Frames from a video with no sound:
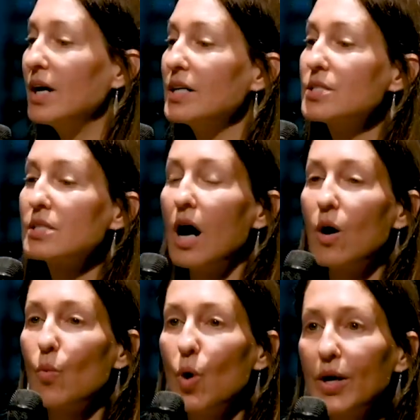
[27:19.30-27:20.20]
of us
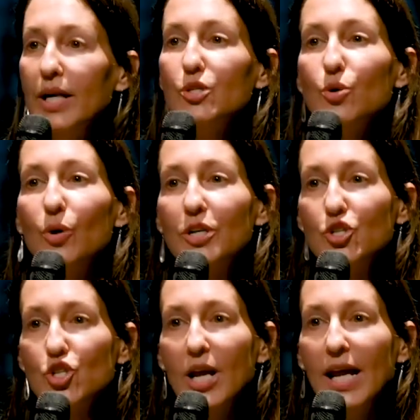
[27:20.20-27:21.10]
are working
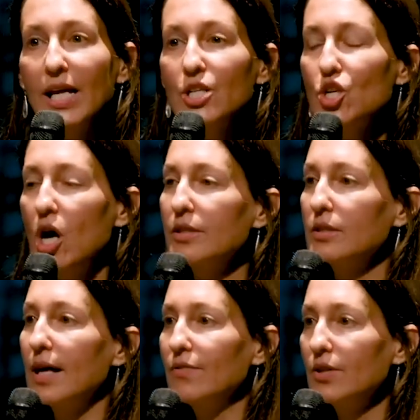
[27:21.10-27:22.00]
toward change on the
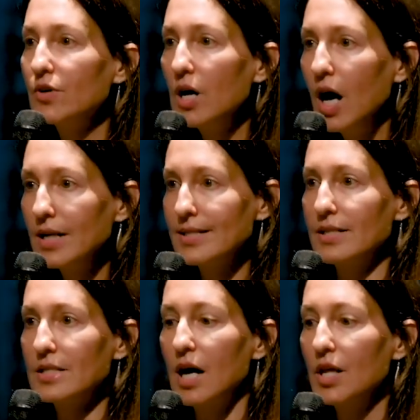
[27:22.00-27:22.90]
level of
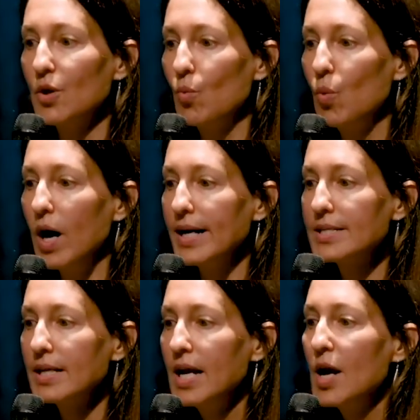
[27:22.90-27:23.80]
content, on the what,